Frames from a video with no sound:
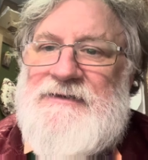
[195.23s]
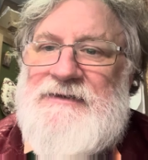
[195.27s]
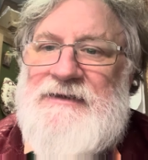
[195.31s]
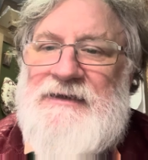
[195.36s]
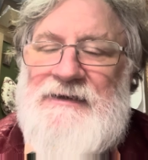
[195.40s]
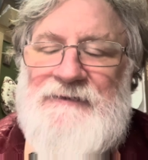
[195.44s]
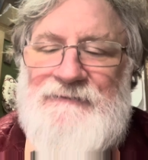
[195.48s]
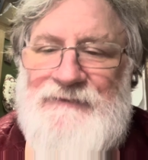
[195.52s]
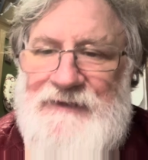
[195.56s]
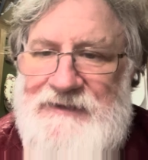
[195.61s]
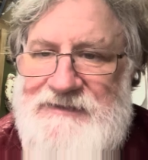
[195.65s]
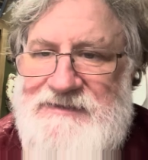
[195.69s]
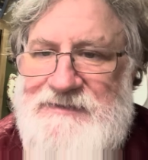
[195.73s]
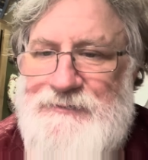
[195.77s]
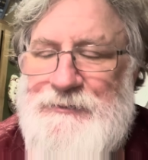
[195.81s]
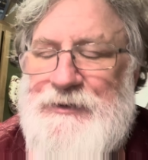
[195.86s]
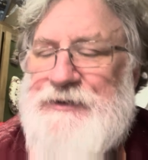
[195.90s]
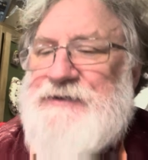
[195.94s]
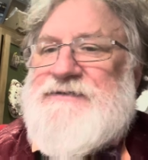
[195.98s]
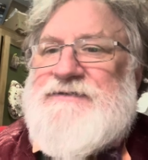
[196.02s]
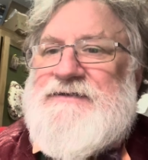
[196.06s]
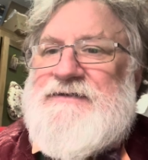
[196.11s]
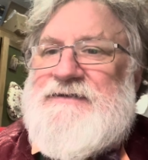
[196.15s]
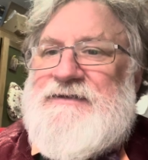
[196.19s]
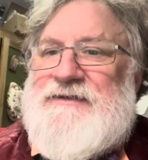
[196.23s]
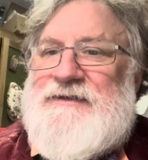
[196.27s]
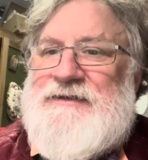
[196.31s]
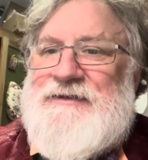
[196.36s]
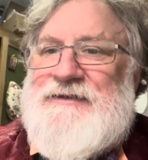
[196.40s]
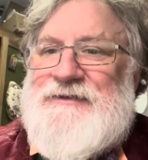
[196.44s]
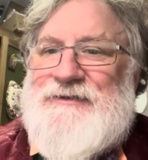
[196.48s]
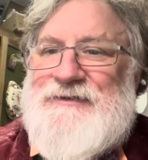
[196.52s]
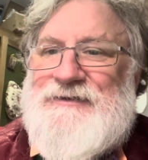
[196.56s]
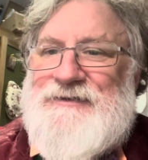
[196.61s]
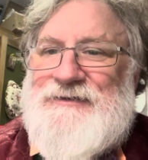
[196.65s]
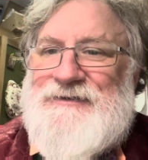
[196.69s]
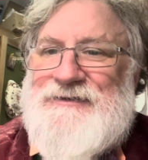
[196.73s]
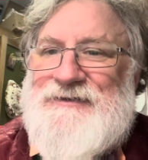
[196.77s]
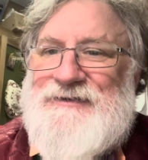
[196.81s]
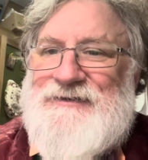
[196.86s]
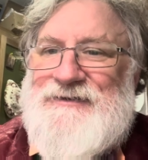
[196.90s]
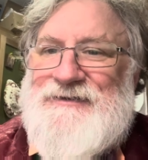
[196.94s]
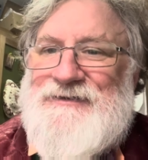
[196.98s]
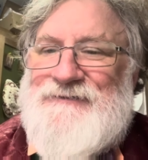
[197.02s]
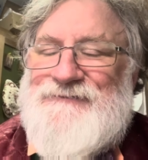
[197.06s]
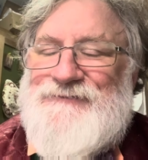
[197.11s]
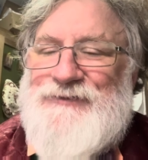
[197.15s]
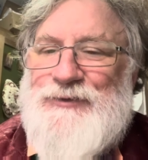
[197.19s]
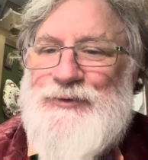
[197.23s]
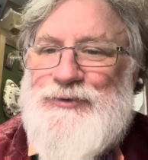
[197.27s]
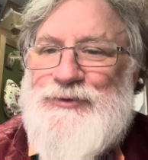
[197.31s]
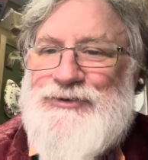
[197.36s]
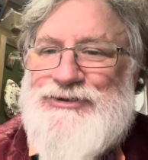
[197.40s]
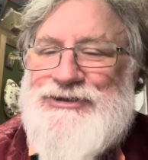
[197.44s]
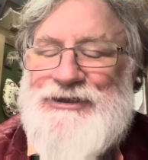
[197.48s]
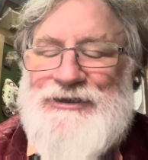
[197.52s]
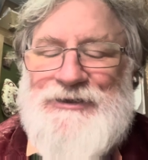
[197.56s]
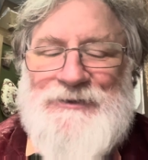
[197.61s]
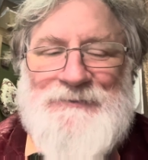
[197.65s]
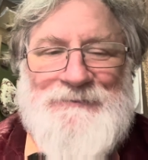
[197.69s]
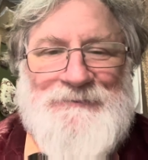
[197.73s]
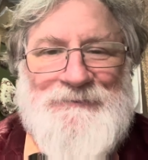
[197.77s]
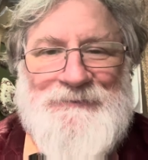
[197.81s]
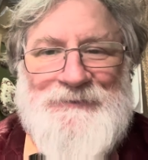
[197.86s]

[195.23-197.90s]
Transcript: investment in a future